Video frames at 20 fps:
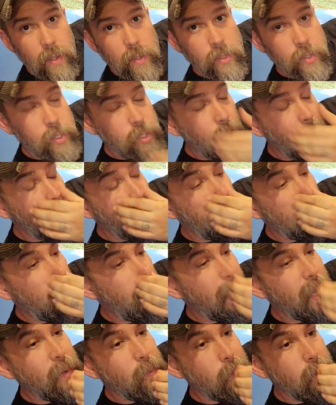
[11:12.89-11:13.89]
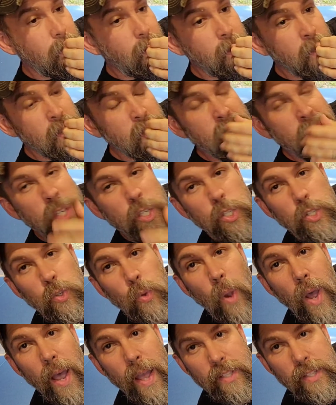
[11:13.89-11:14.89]
Start playing with
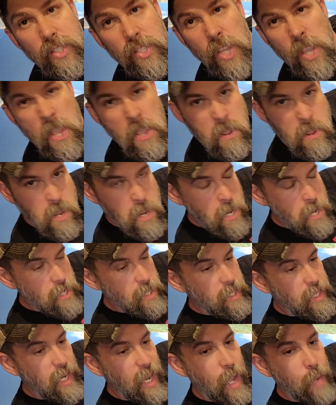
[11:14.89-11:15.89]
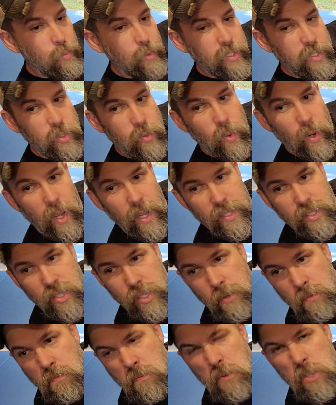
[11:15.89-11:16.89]
squats, goblet squats,
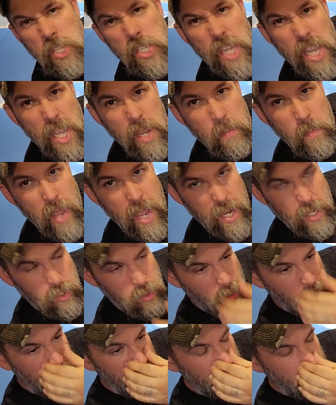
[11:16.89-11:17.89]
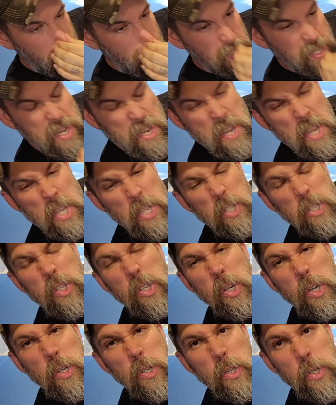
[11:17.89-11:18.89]
sandbag squats,
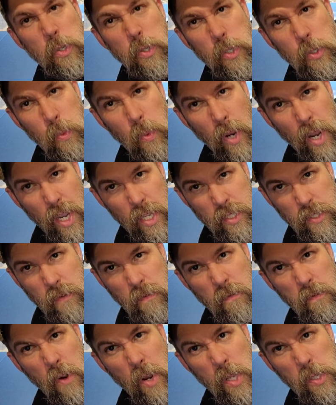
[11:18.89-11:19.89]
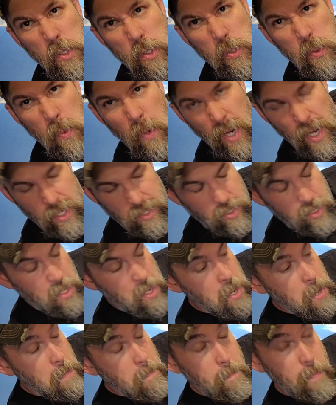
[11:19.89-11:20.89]
Zercher squats, front squats,
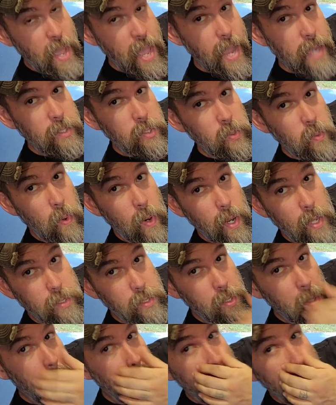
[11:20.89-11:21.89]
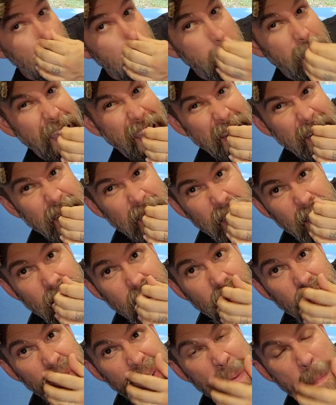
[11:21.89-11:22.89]
back squats, any kind
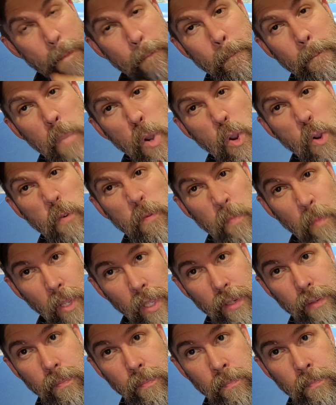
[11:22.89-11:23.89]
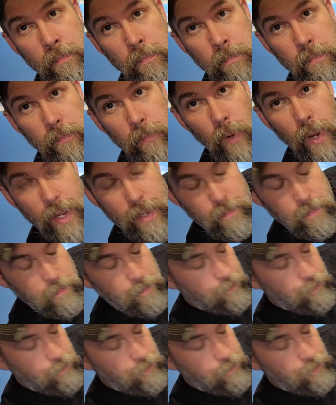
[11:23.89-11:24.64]
of movement, right?